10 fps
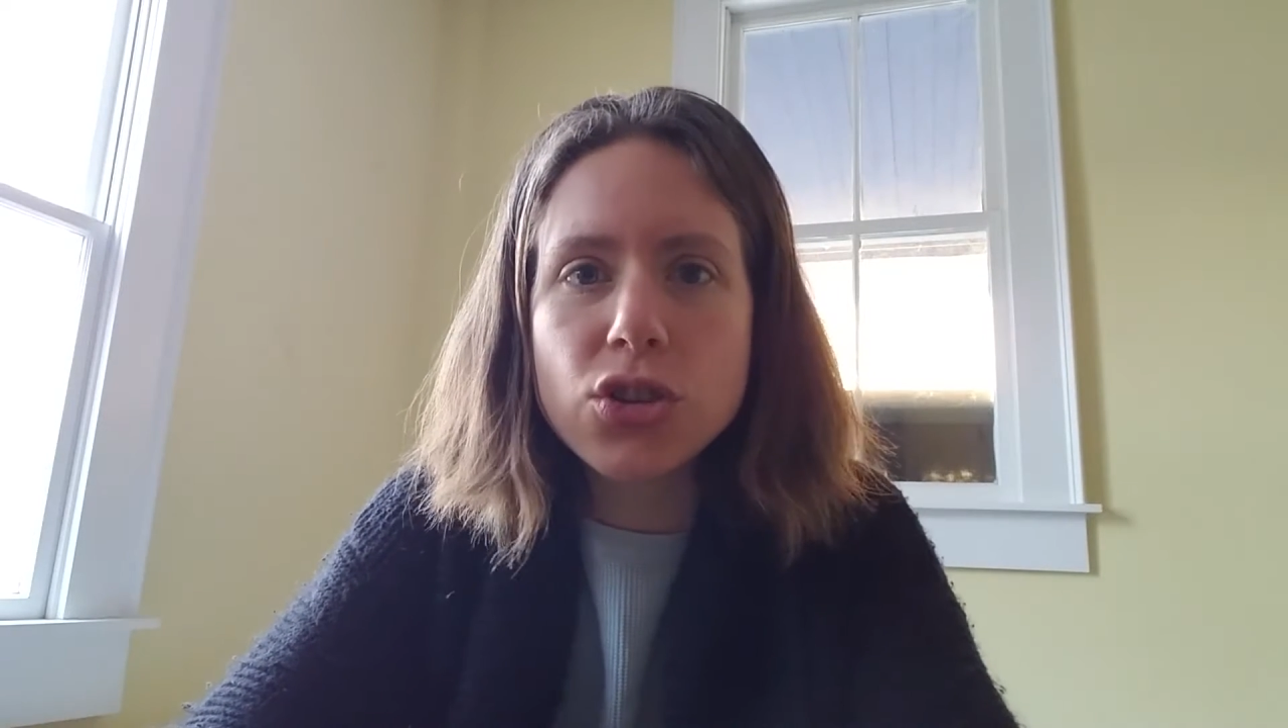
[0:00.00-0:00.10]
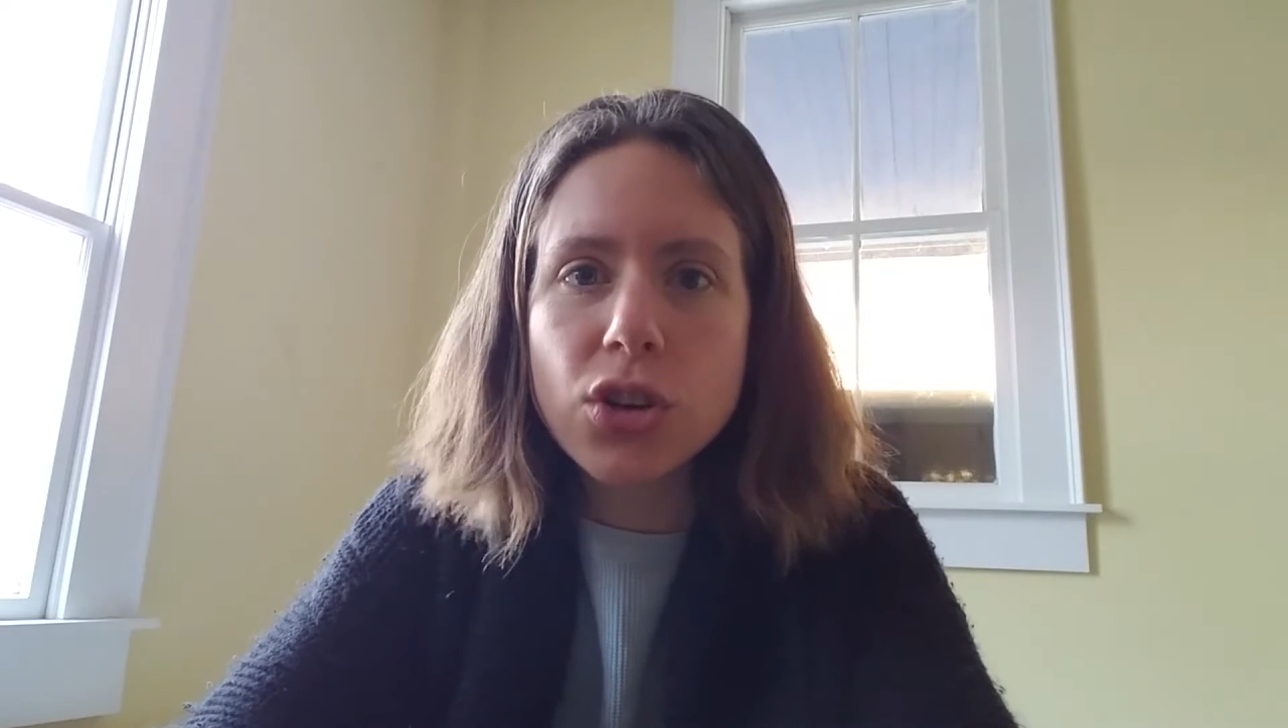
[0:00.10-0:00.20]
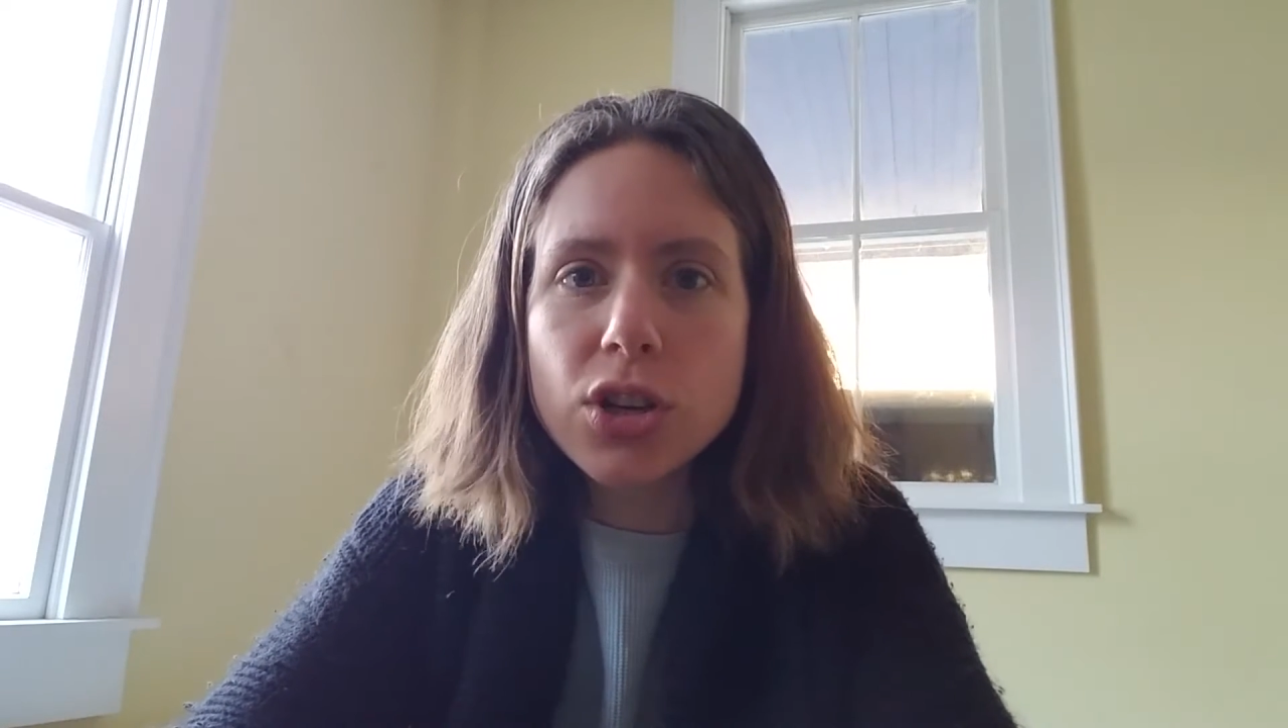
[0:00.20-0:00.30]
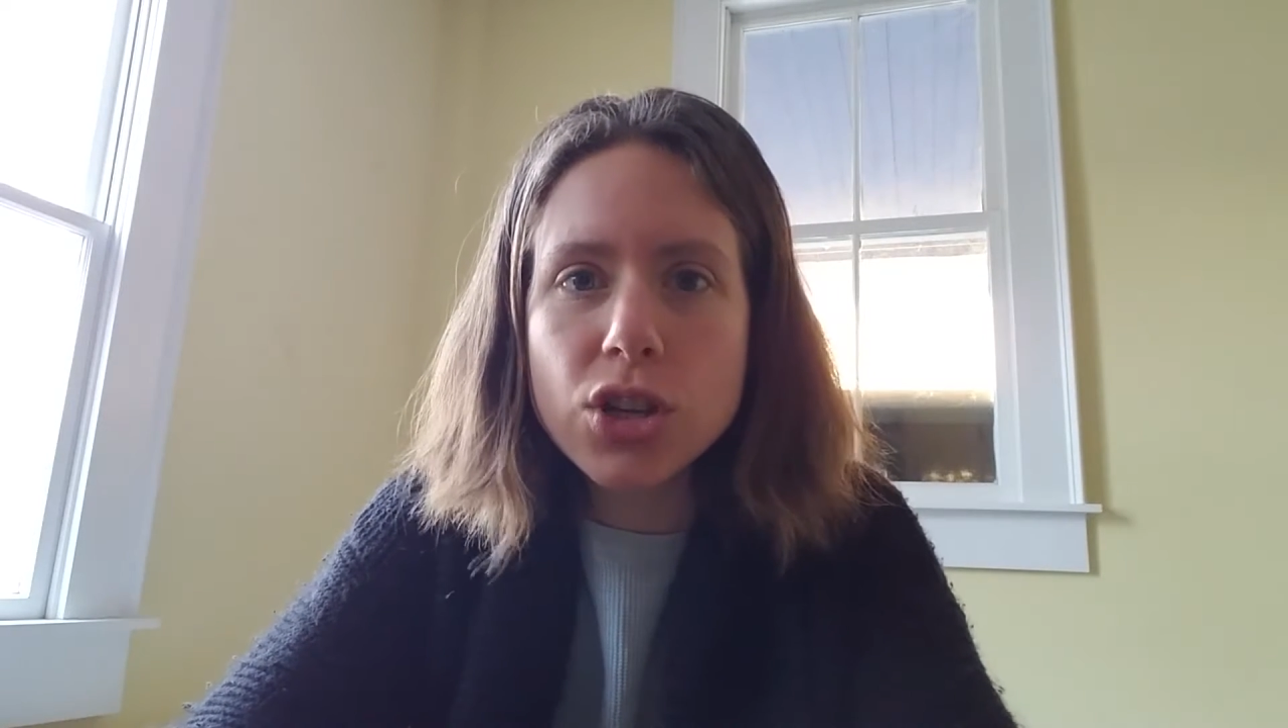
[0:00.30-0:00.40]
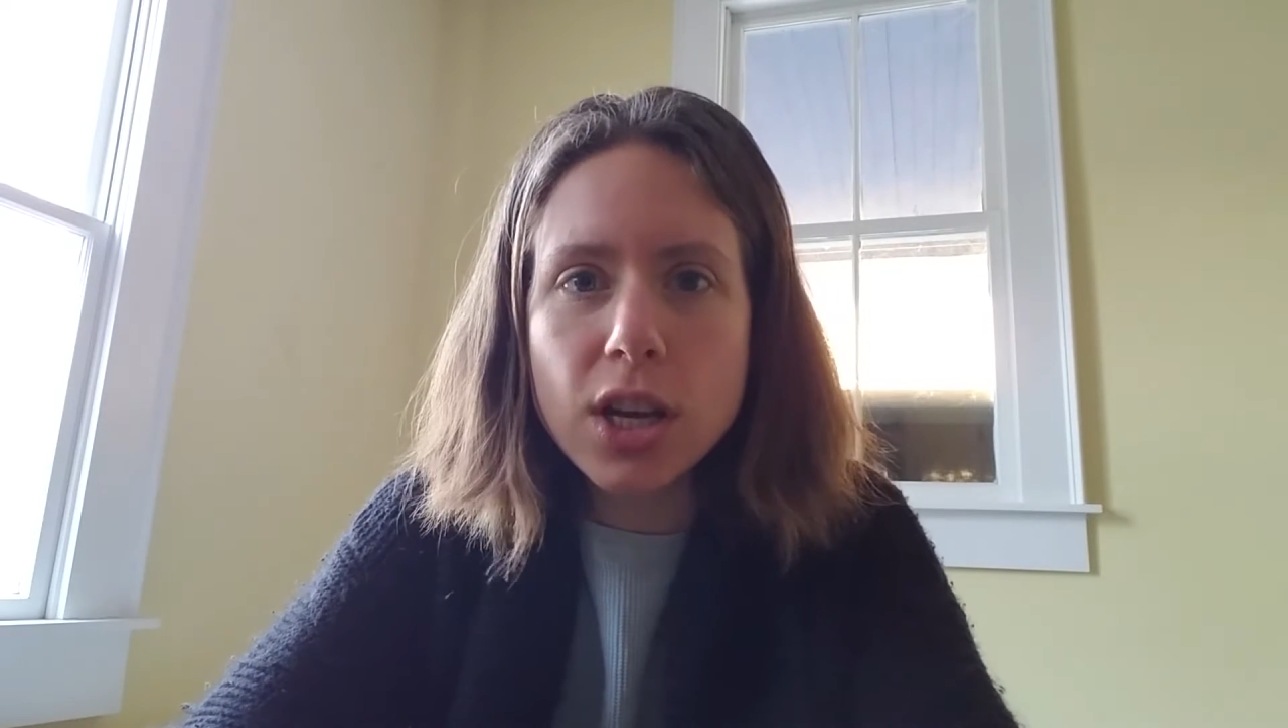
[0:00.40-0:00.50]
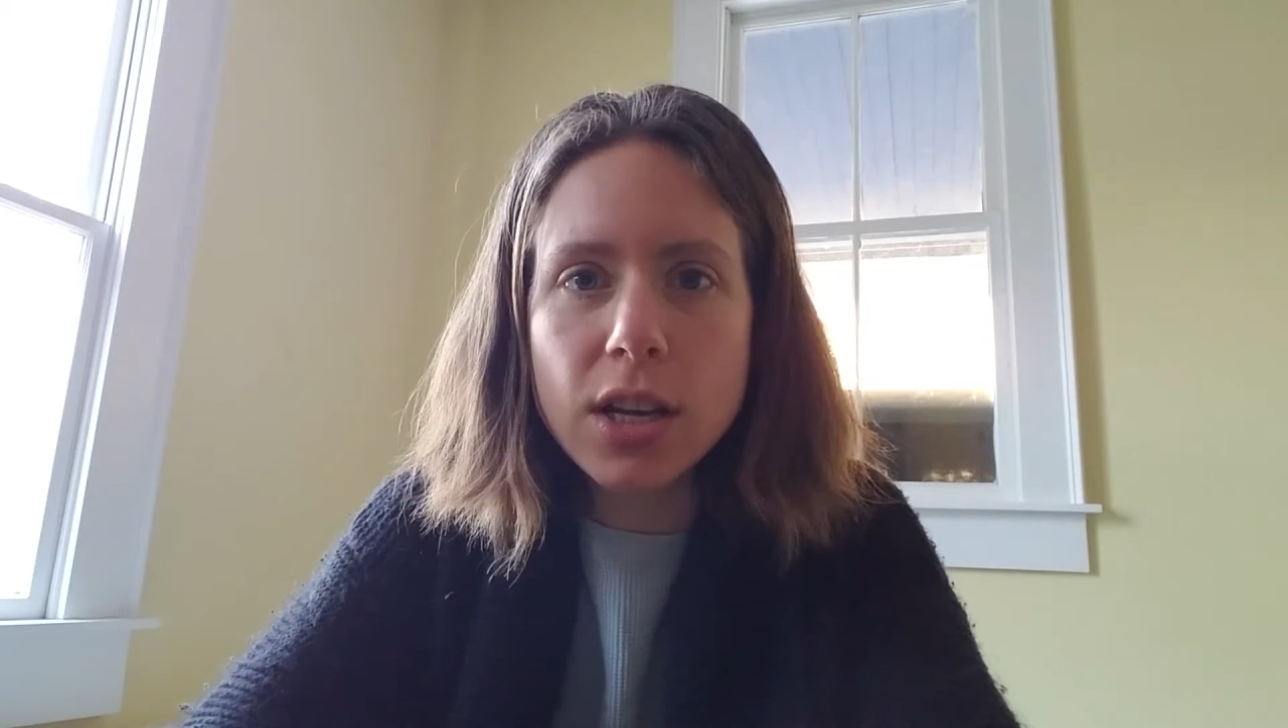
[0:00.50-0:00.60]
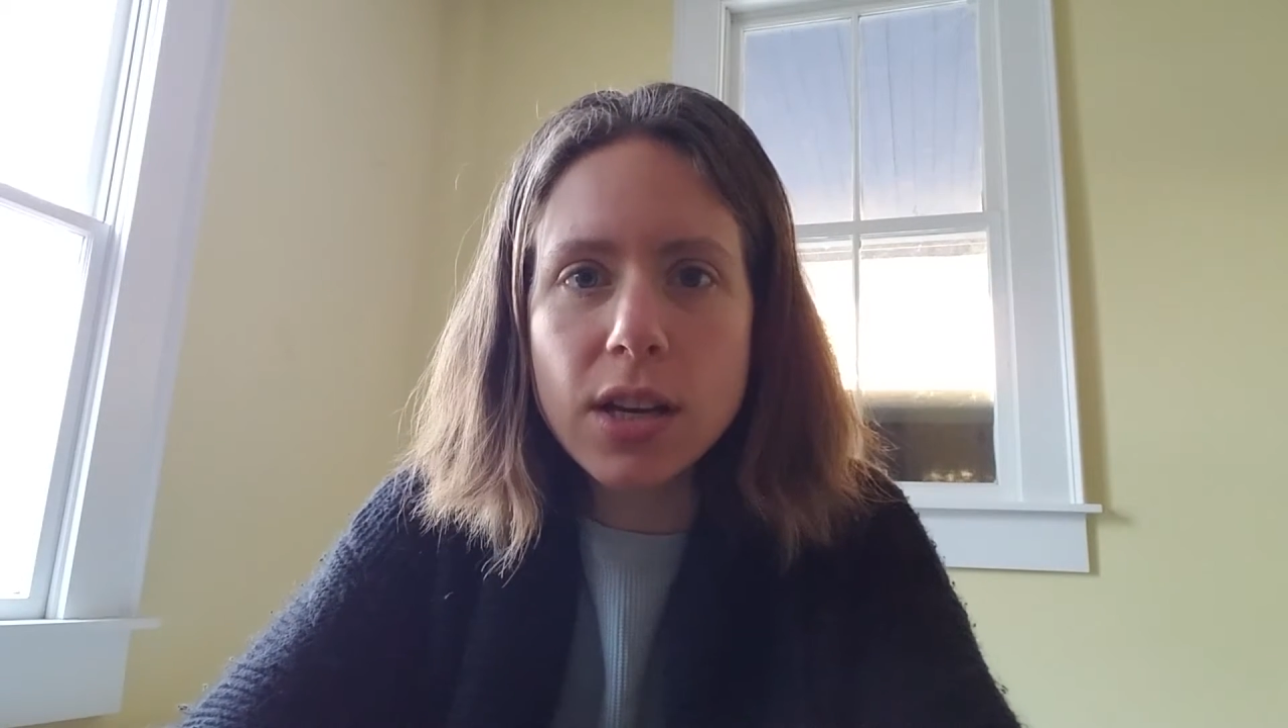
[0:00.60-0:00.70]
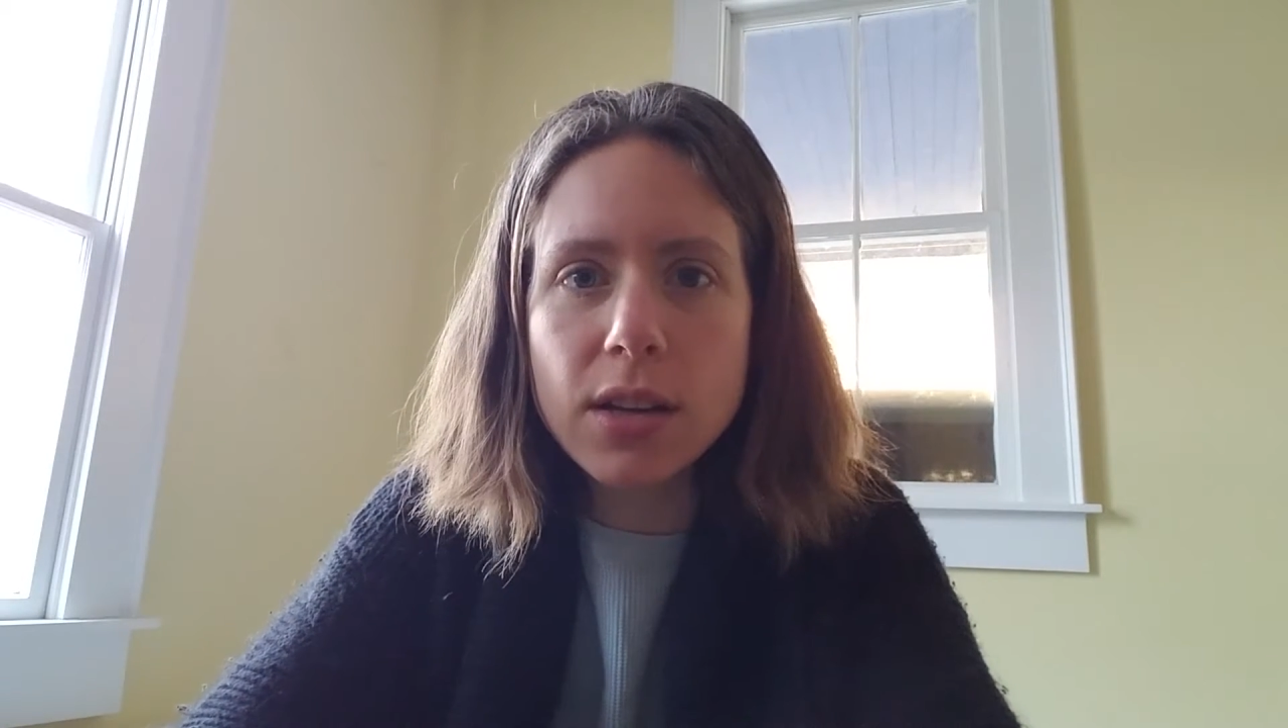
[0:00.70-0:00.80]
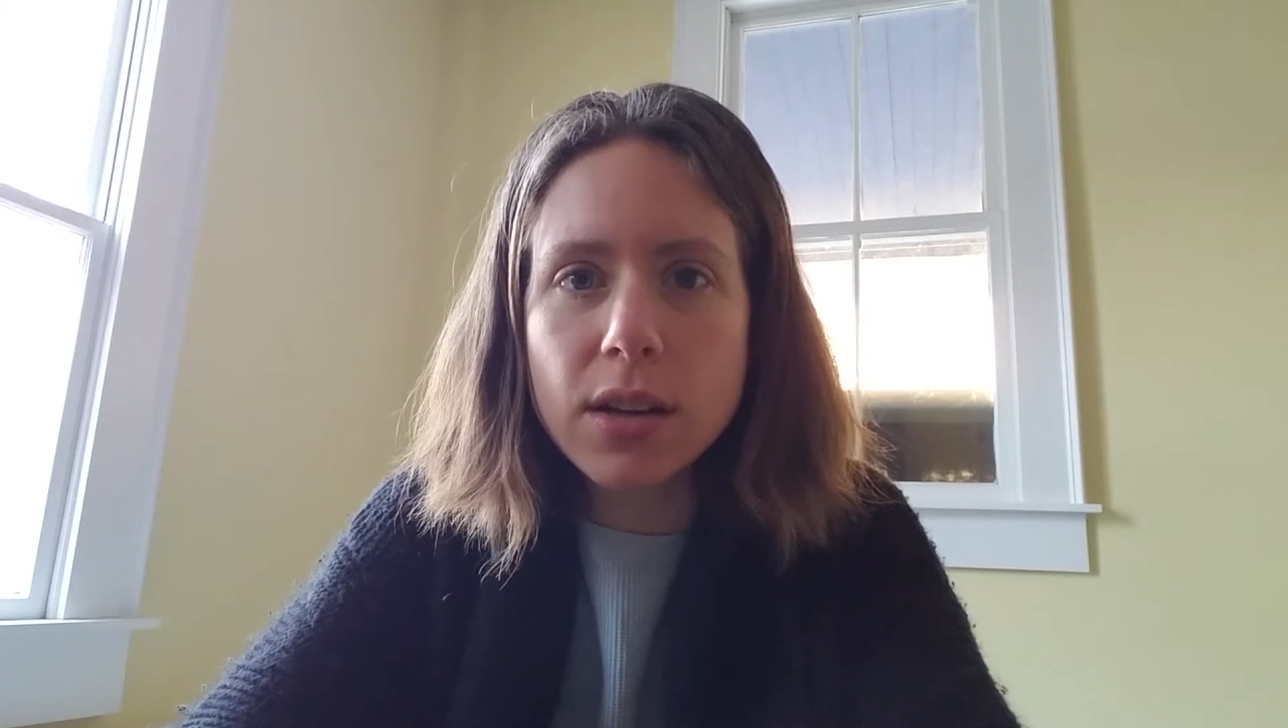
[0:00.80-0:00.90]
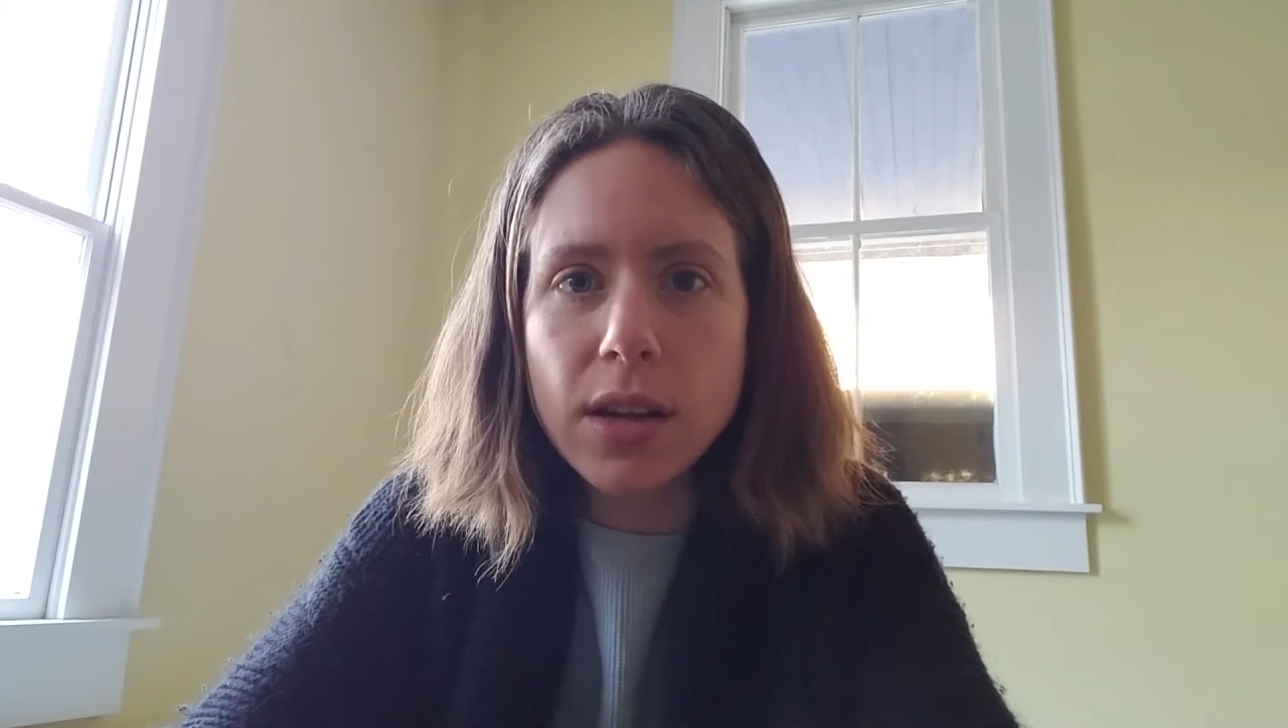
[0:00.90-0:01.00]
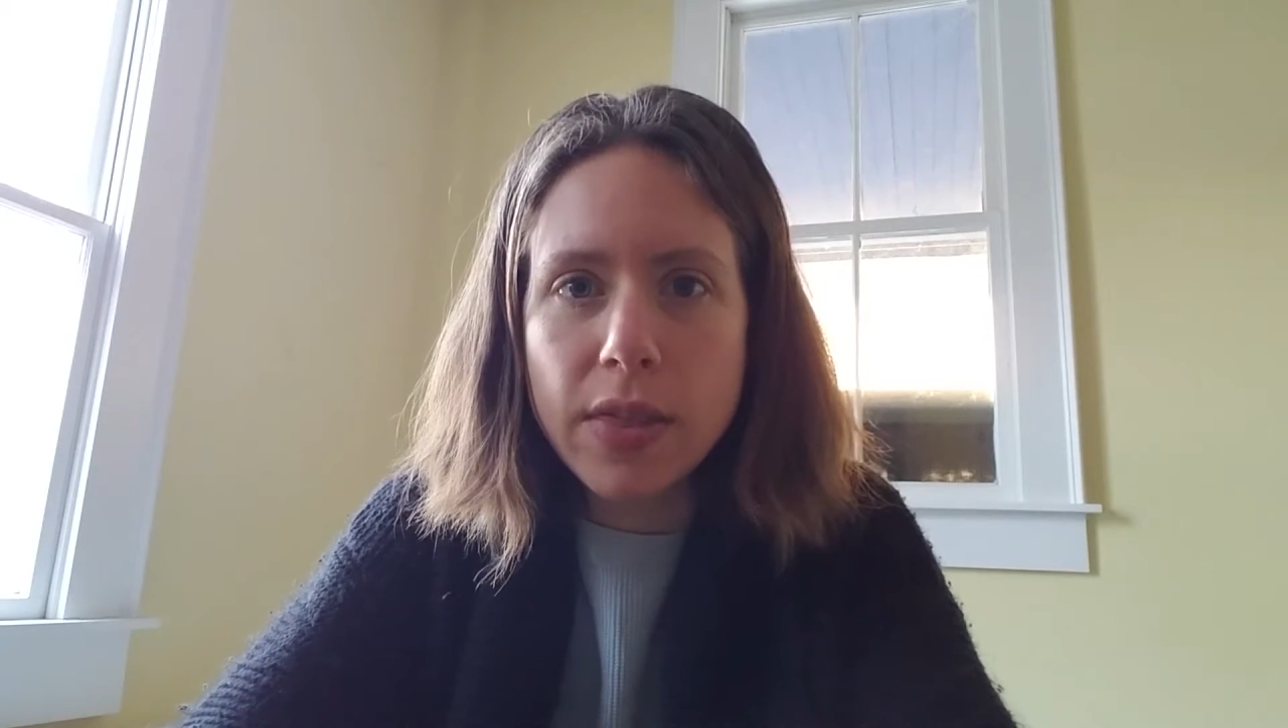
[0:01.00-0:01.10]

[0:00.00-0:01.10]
restriction